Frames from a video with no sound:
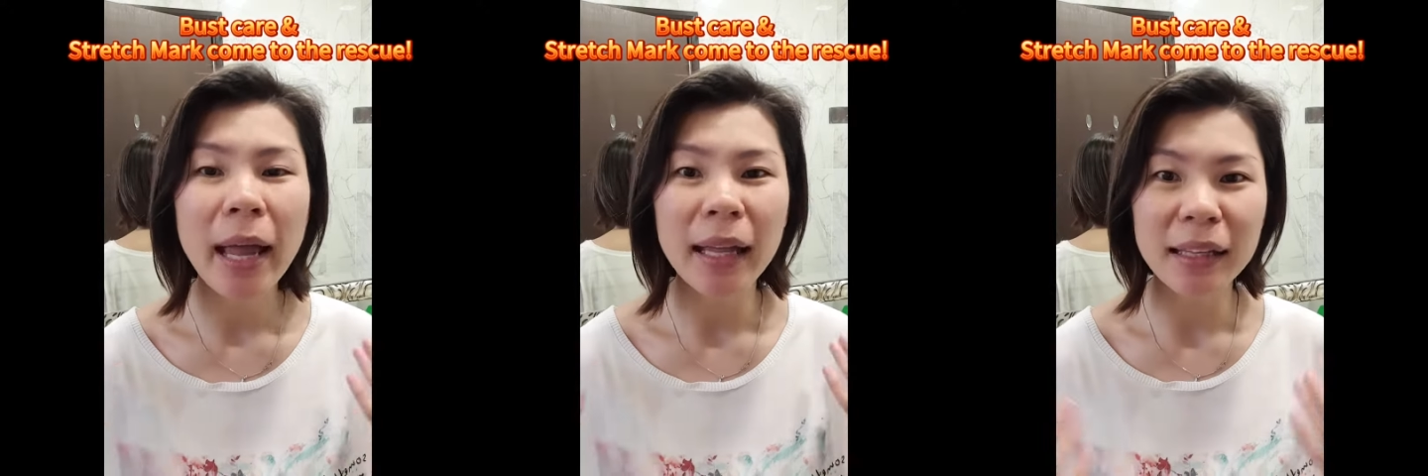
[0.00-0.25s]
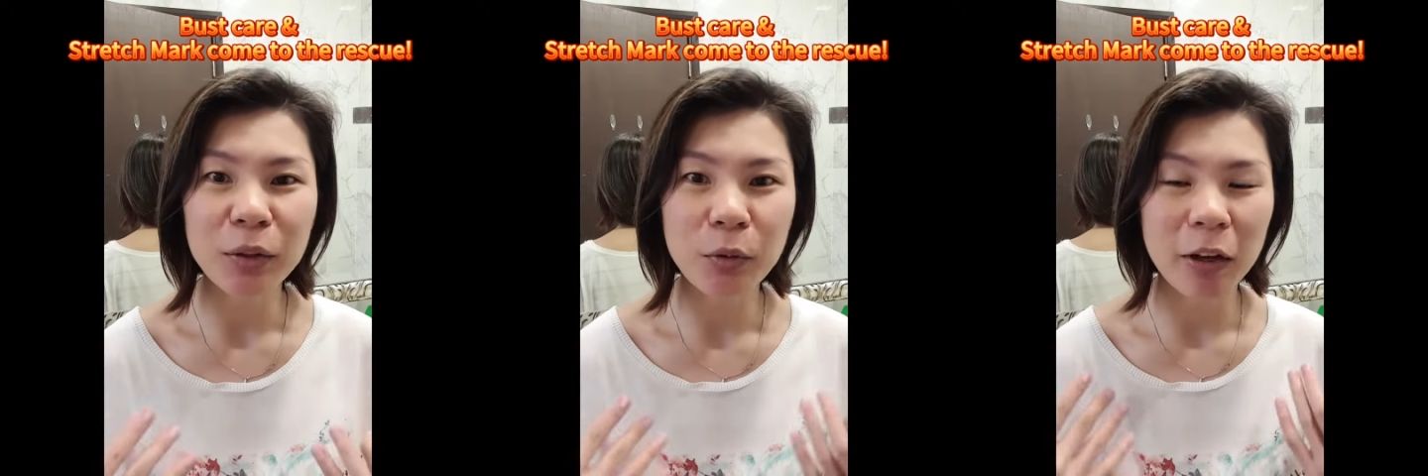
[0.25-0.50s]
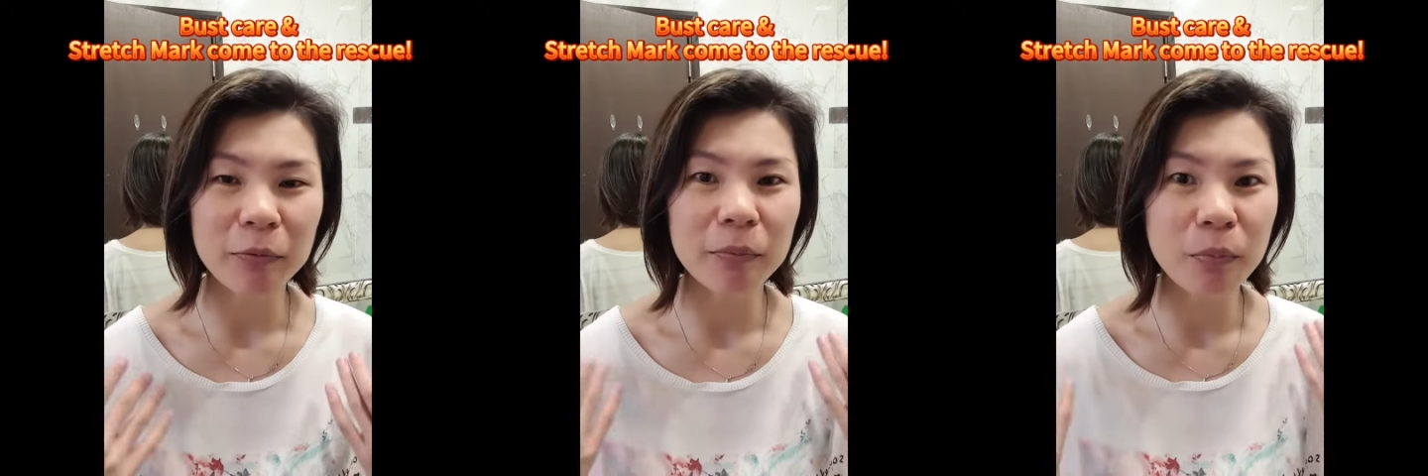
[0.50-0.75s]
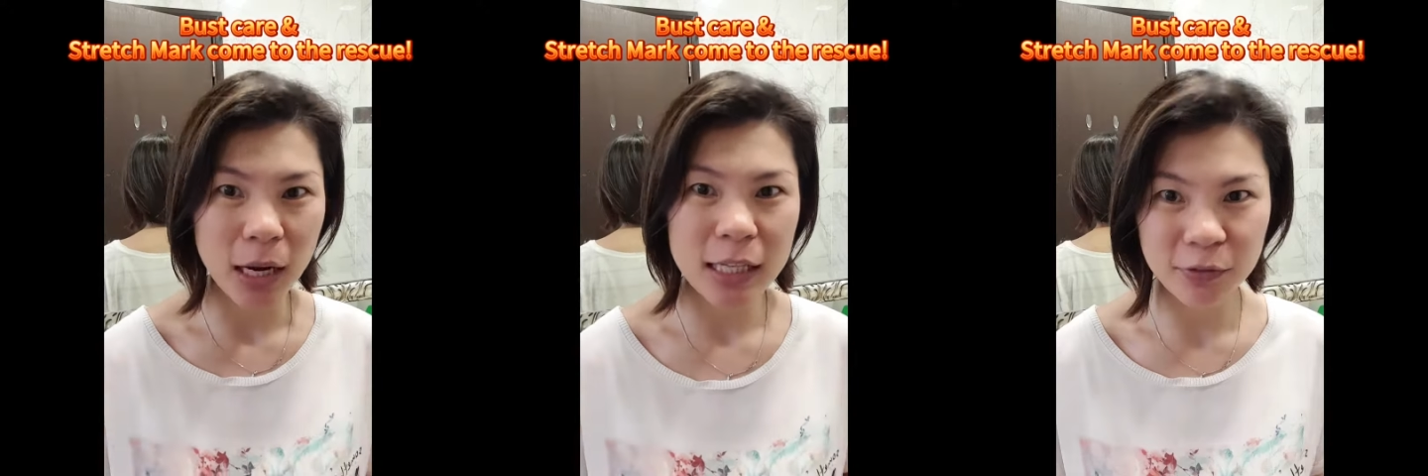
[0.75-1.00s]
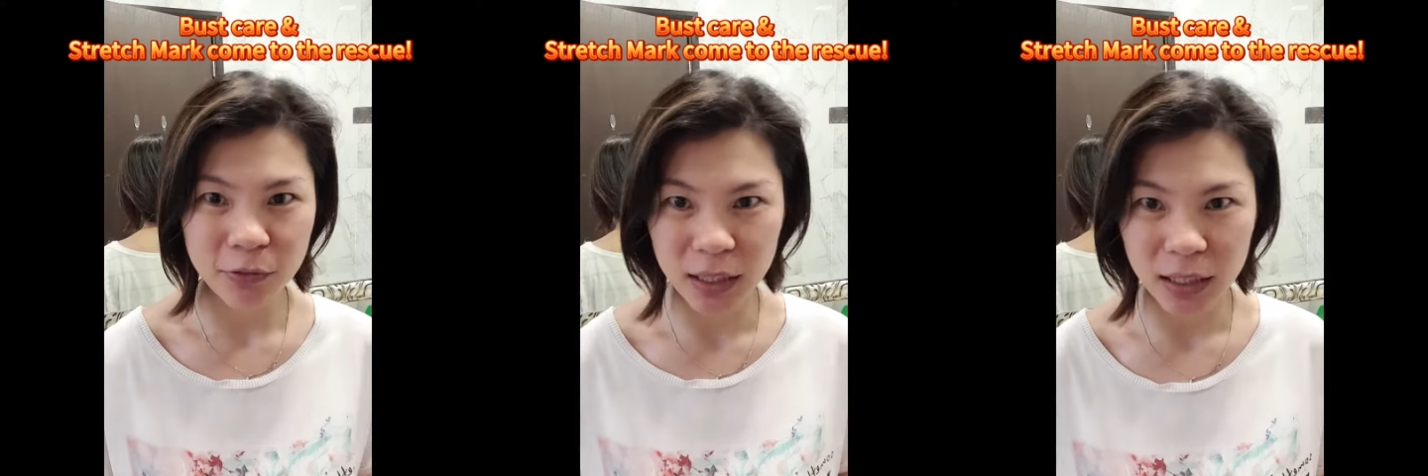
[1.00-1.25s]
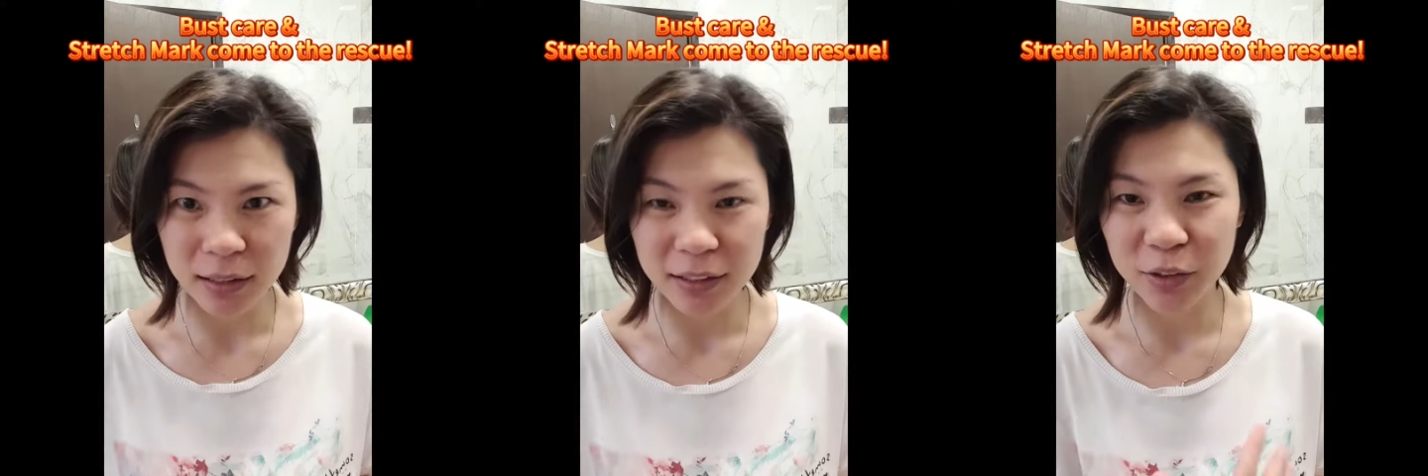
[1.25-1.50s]
and then you have
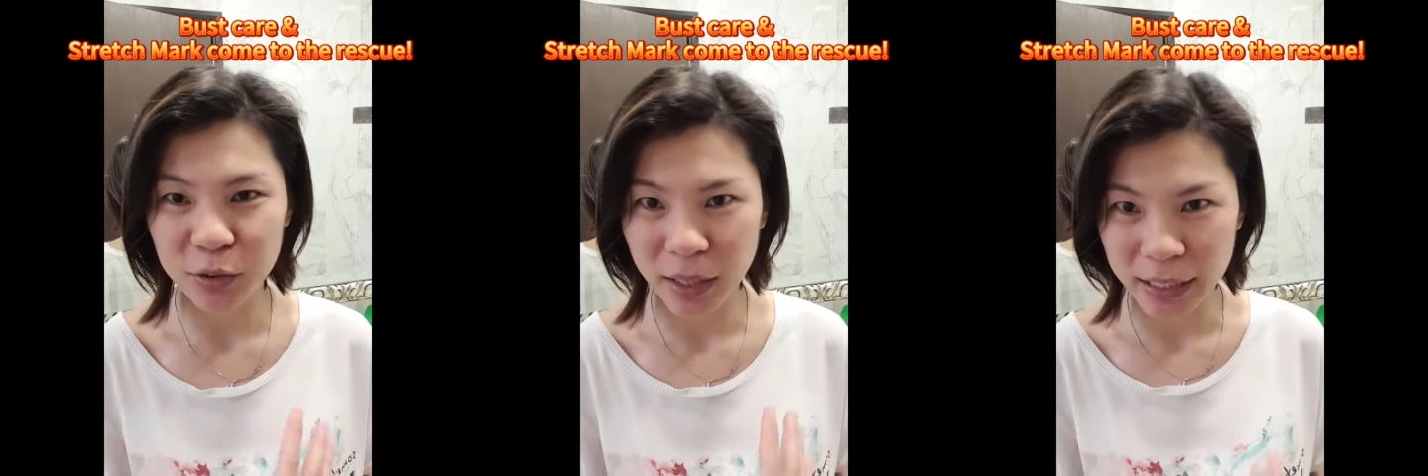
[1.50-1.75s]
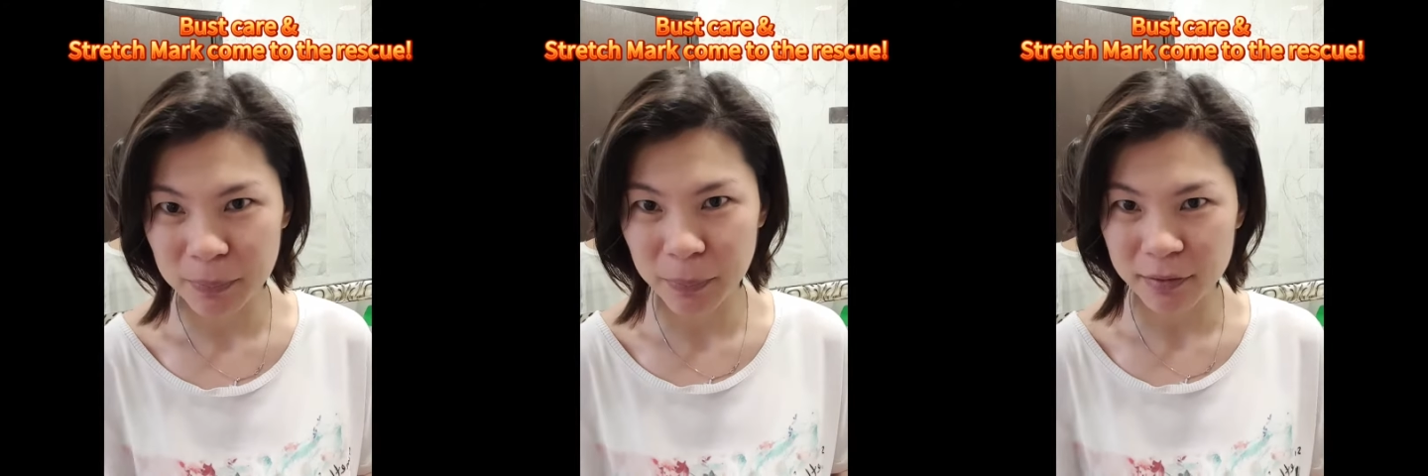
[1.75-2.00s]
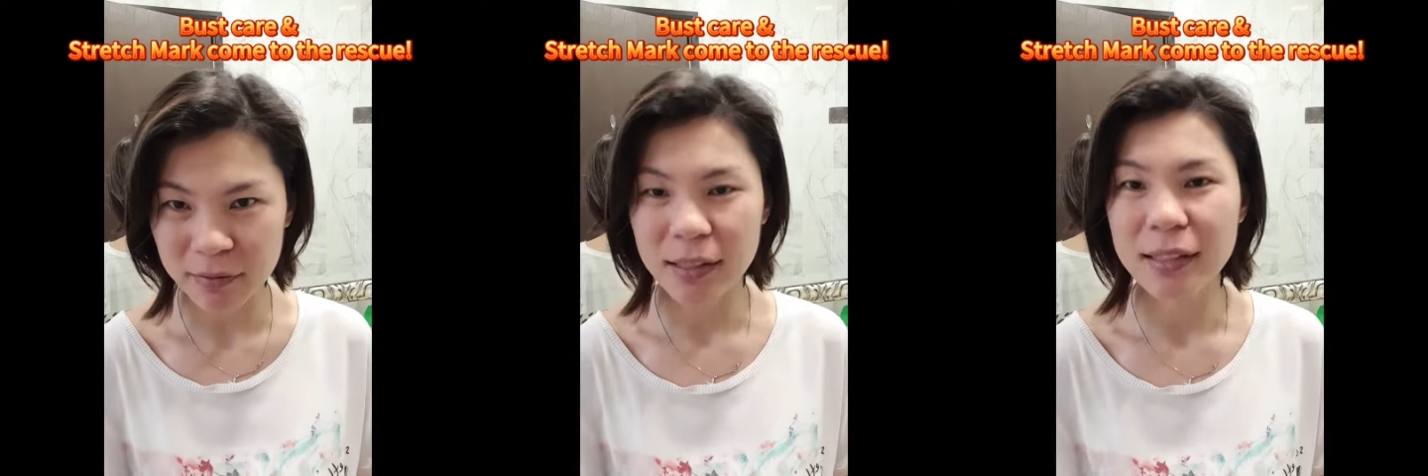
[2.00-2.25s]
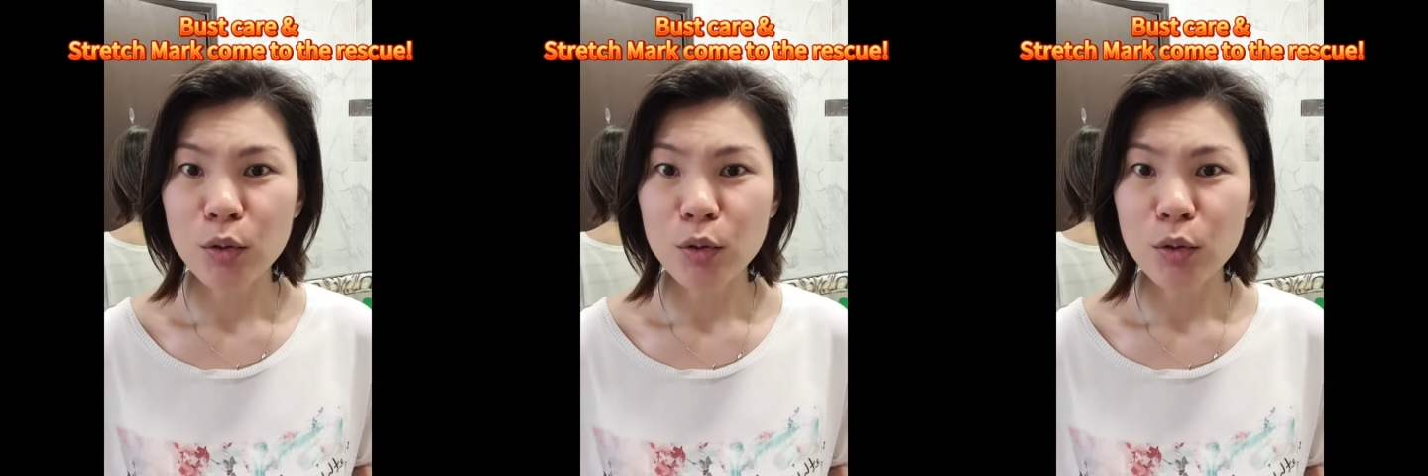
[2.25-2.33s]
breastfeeding, you know, experience,